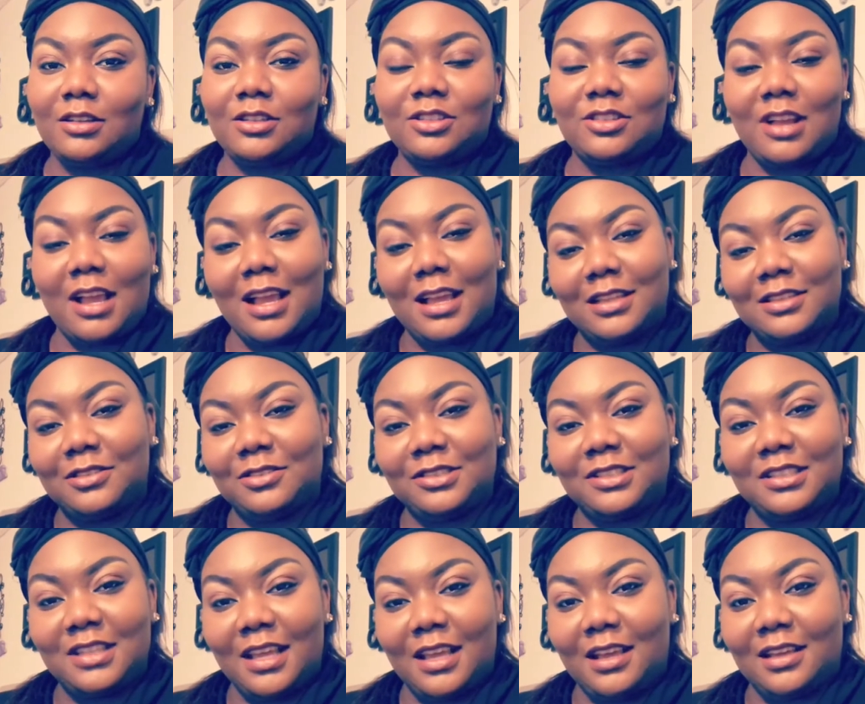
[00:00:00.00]
trying to
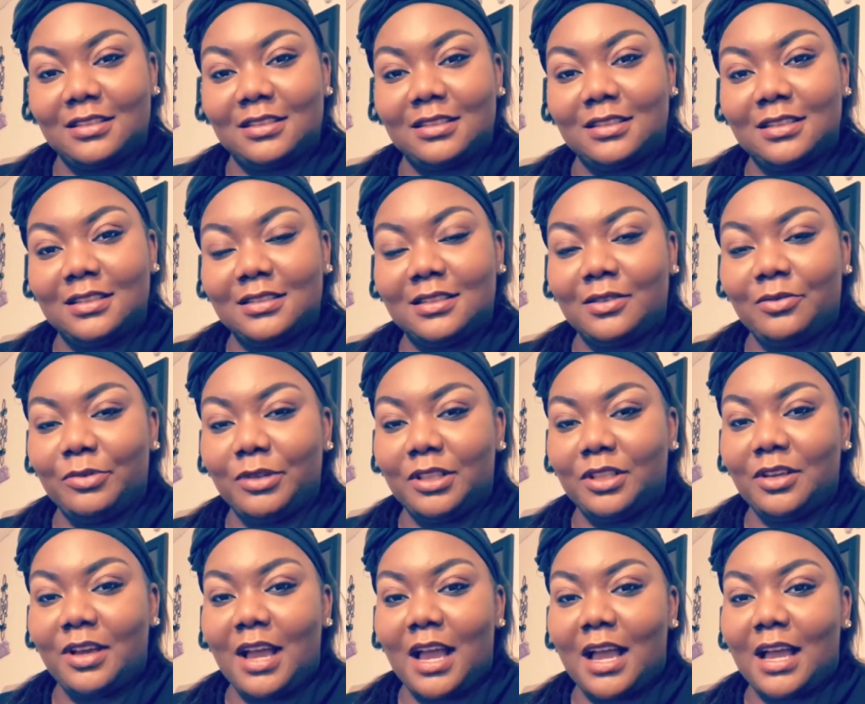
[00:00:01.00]
stay consistent with
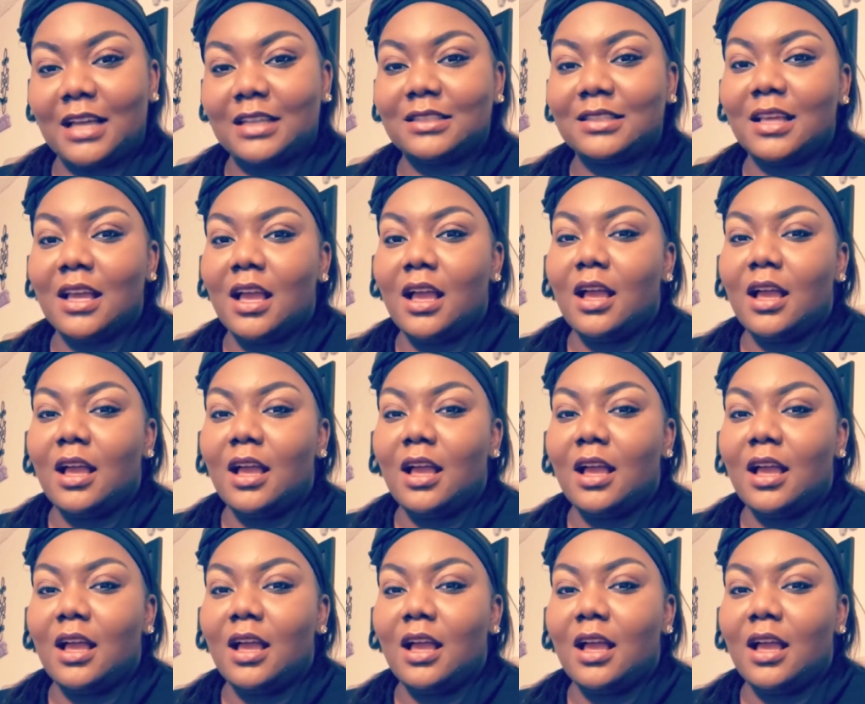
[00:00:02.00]
you guys.